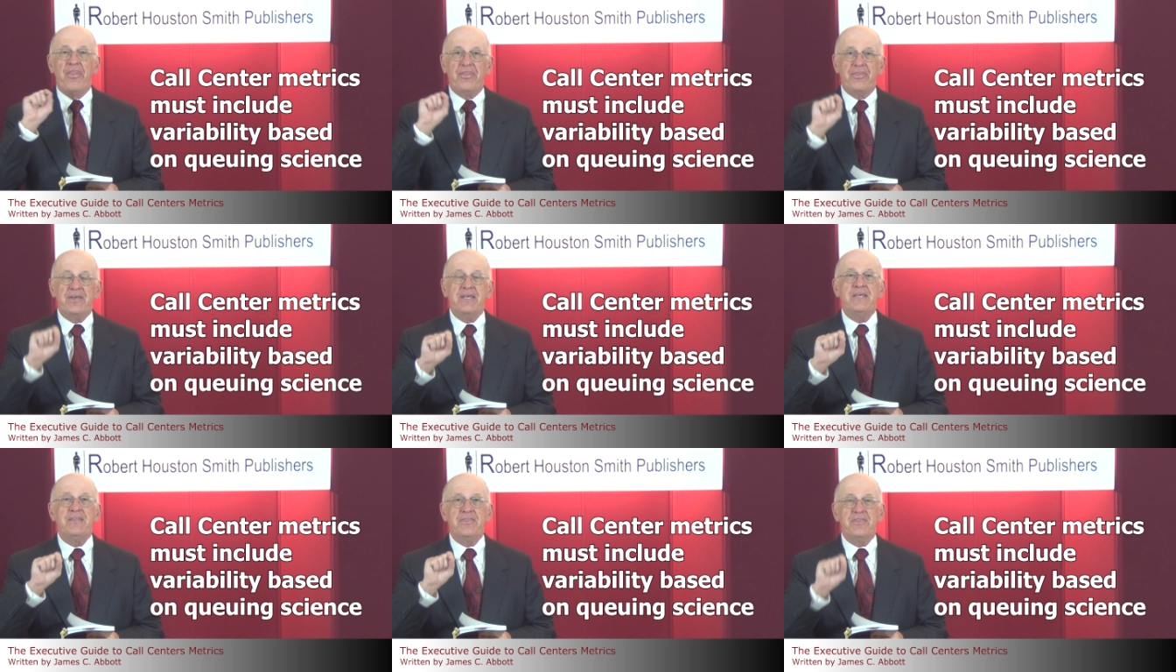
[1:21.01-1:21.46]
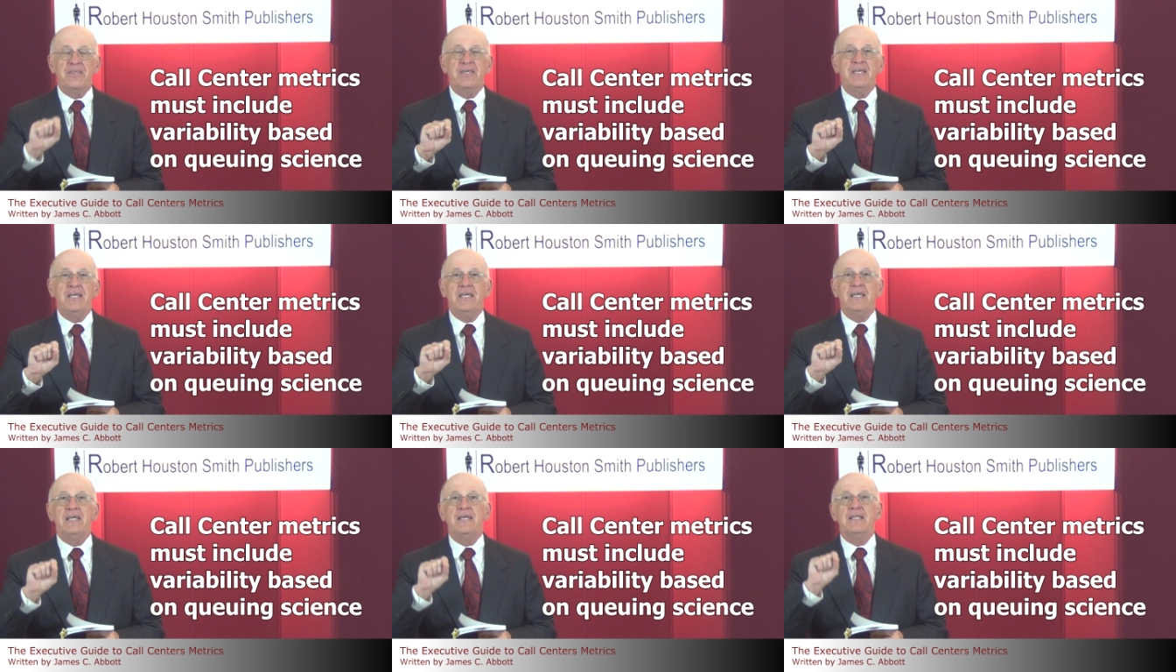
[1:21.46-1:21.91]
the
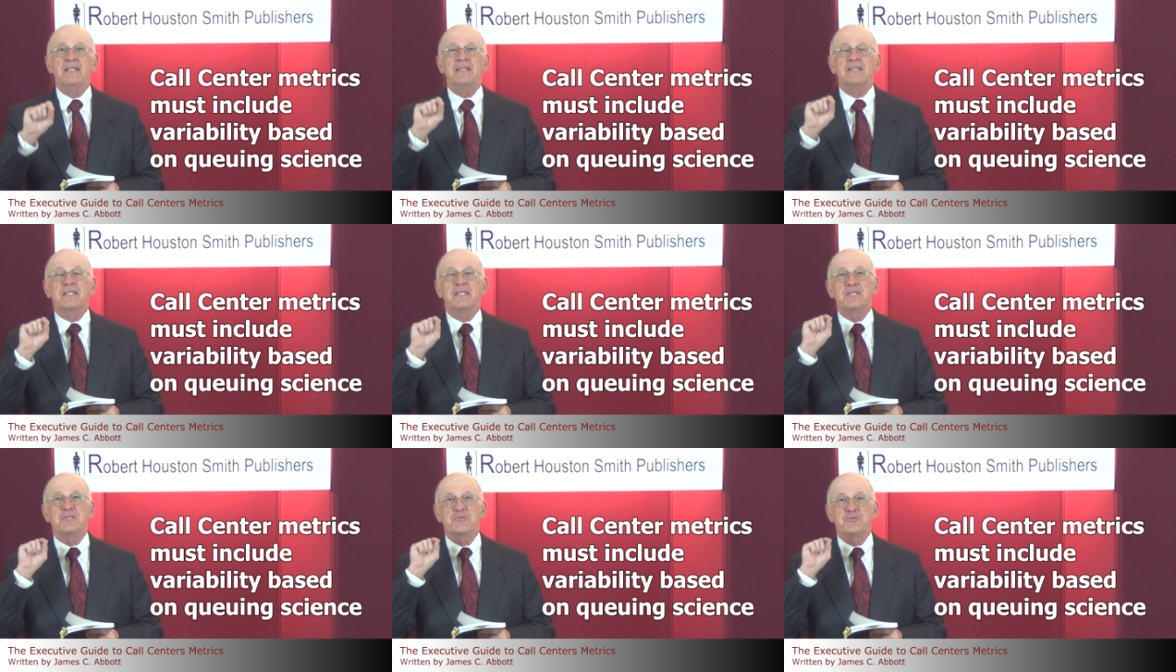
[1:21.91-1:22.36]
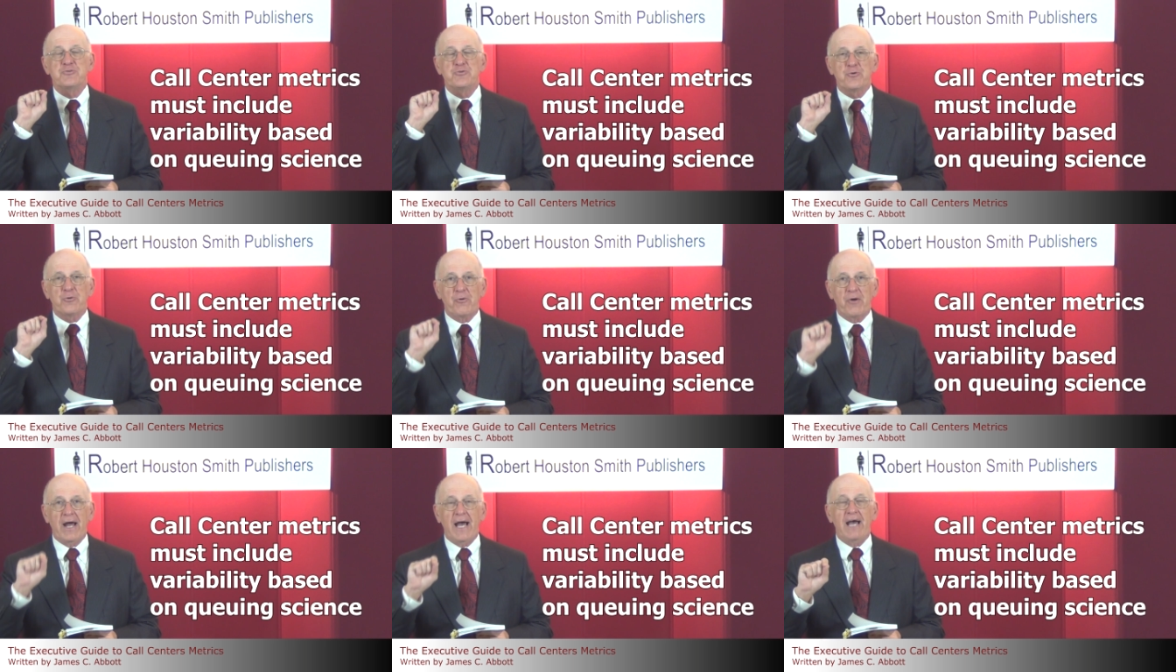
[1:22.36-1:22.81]
thing that is
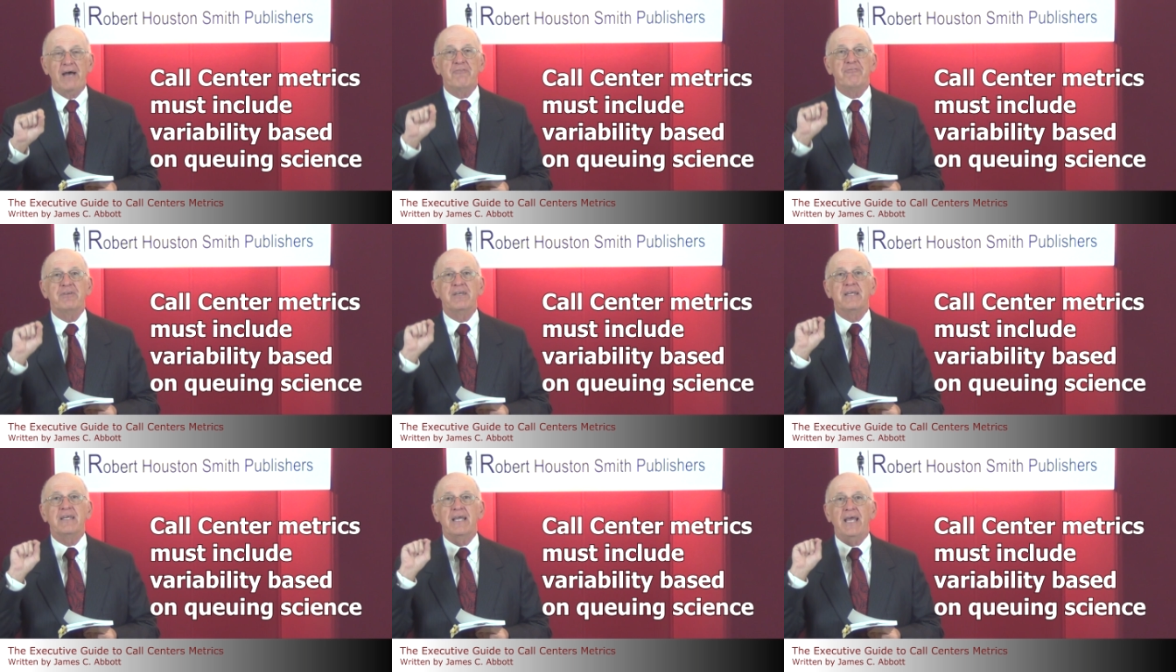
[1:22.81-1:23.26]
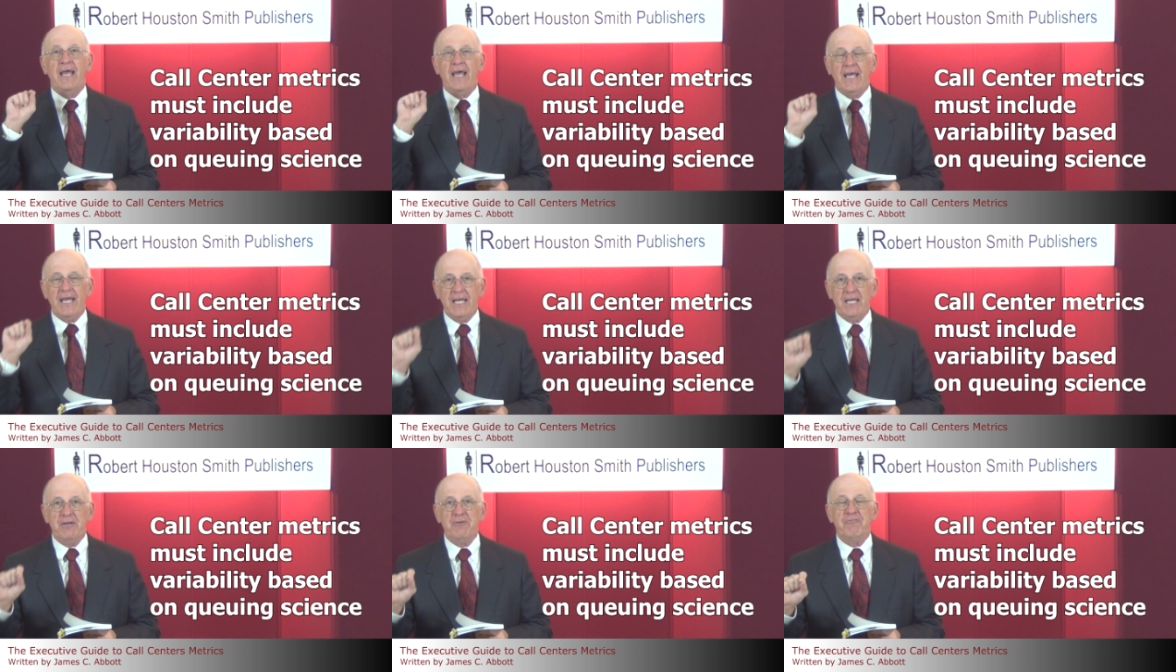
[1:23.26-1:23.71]
driving
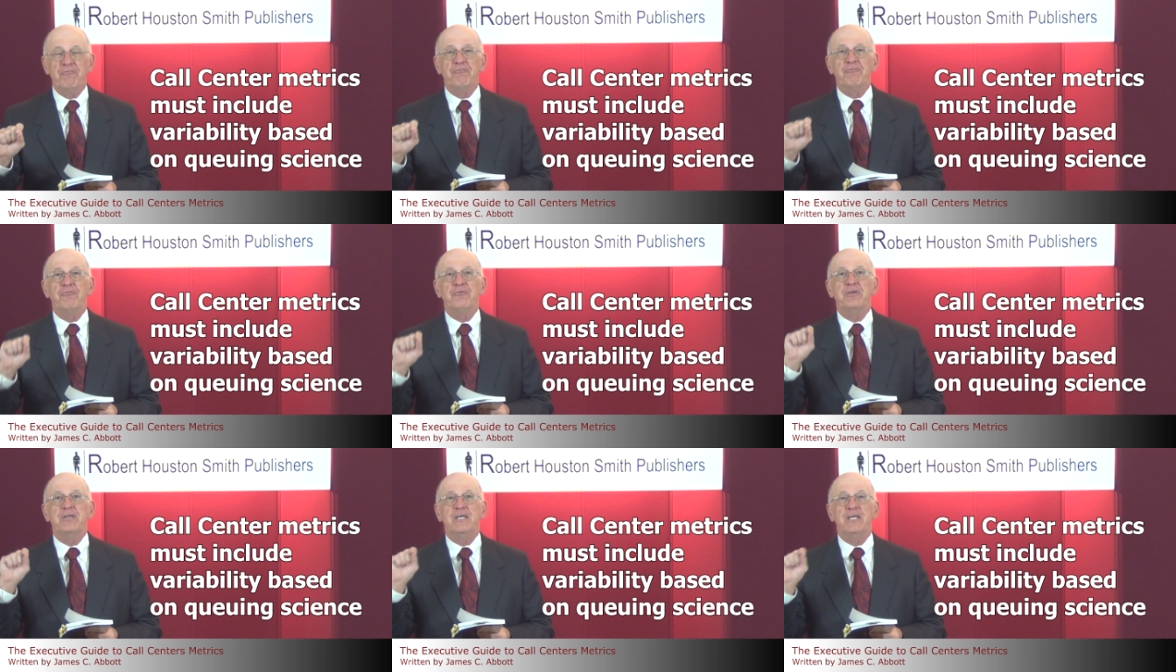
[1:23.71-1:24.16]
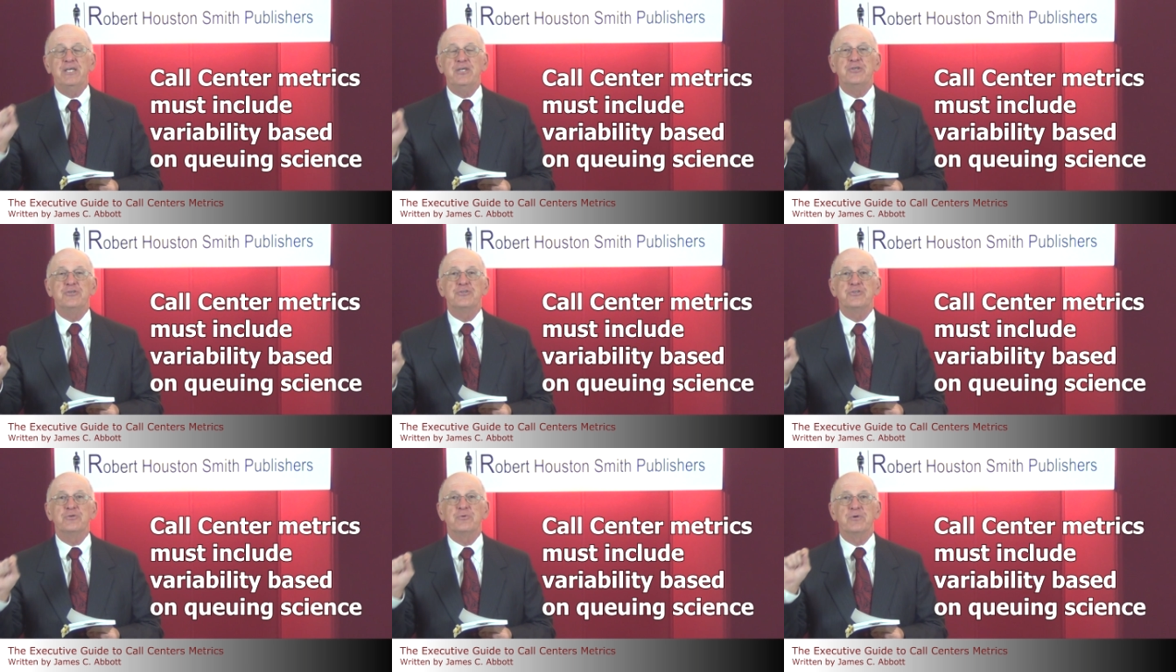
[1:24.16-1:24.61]
every
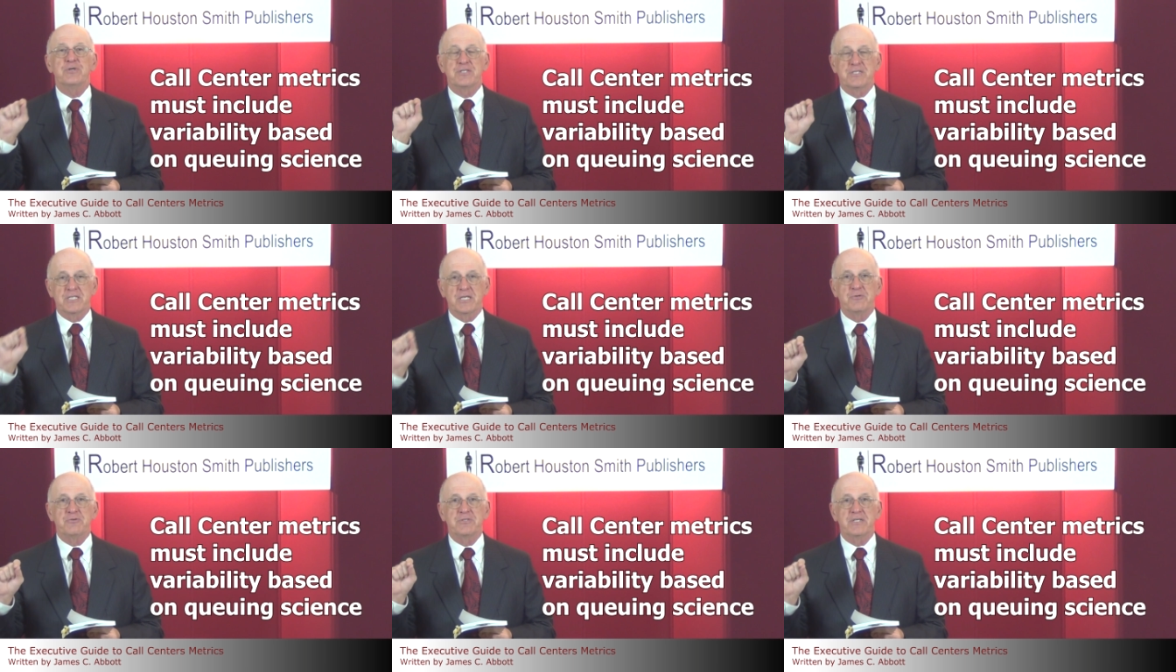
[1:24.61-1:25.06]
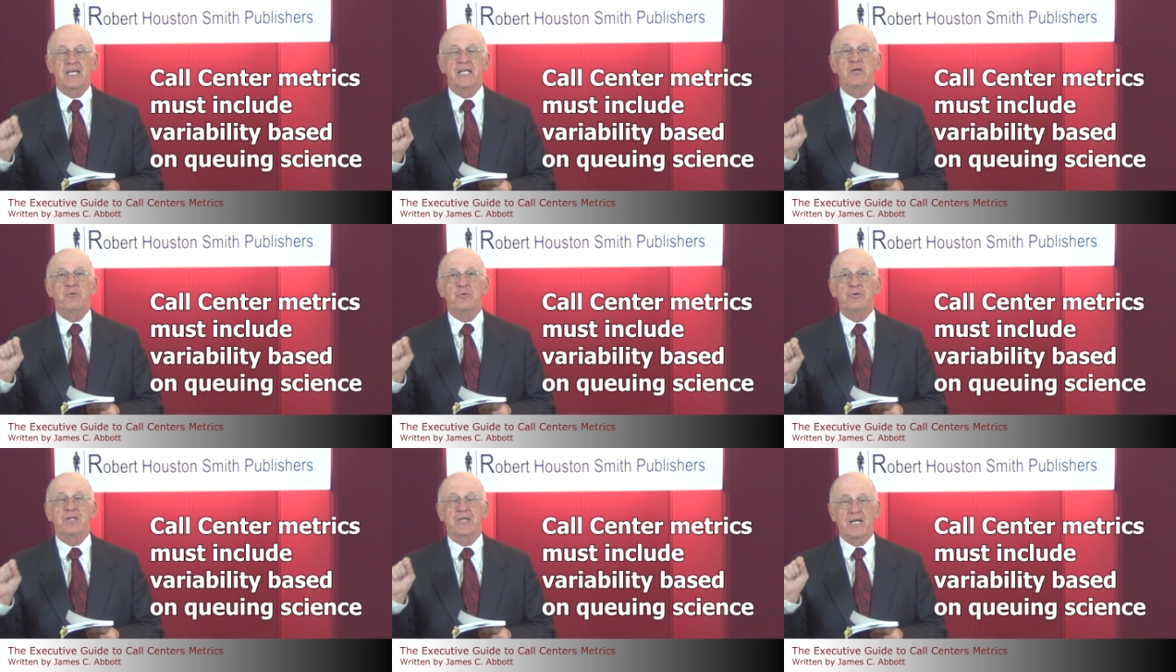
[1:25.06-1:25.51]
issue
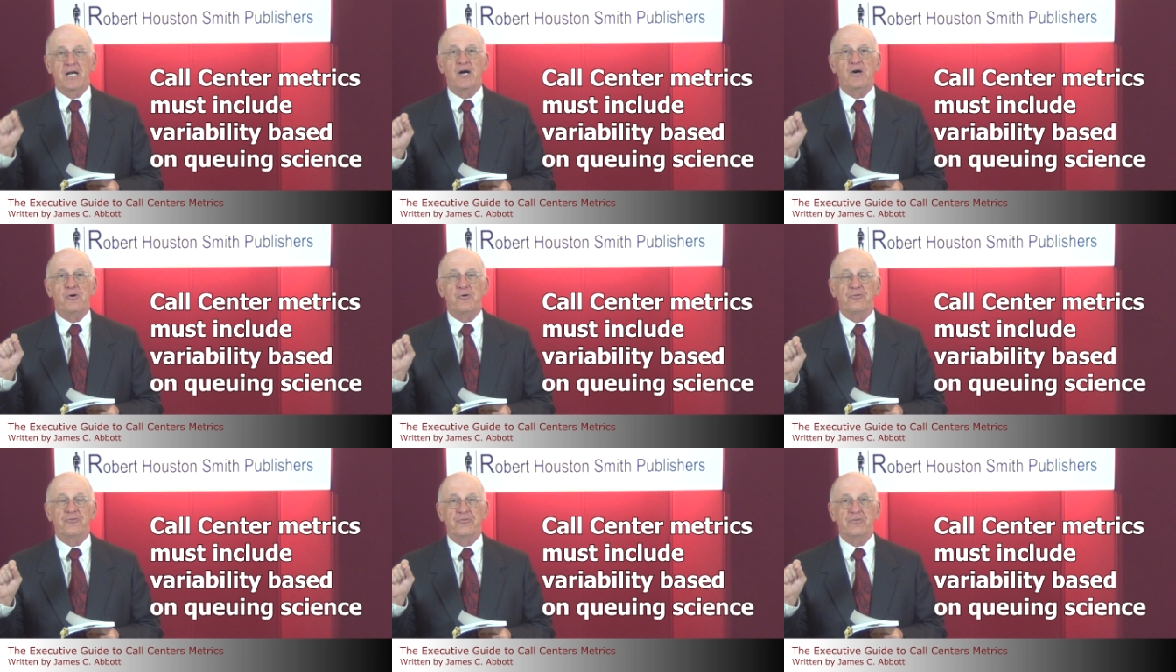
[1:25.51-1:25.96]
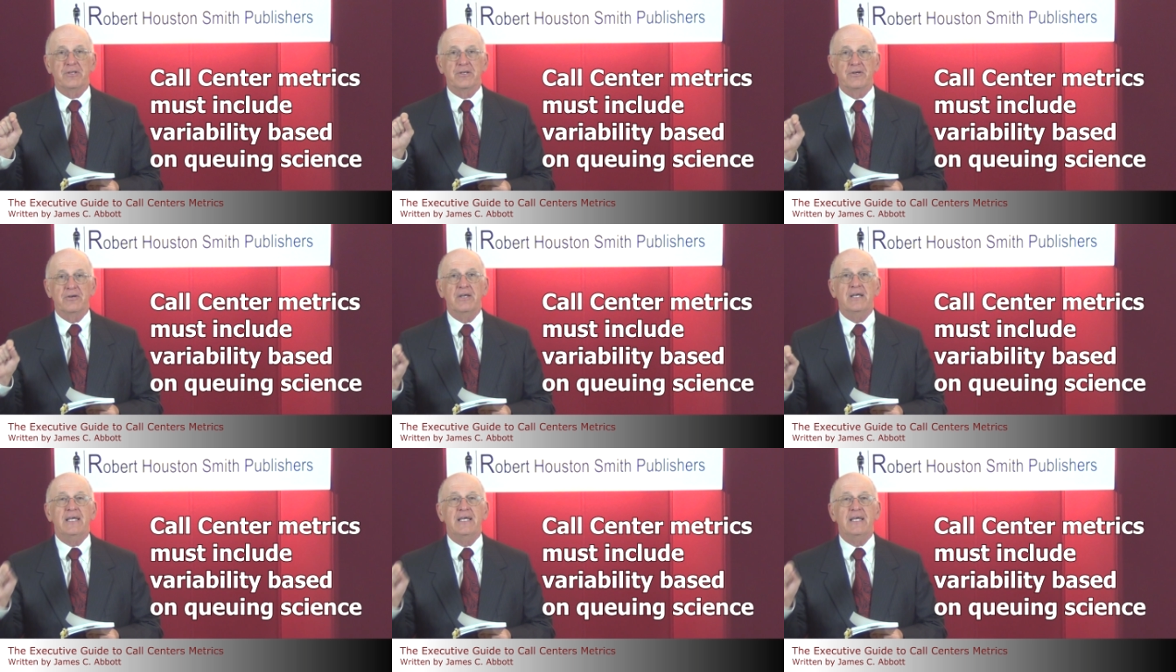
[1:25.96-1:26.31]
associated with a call center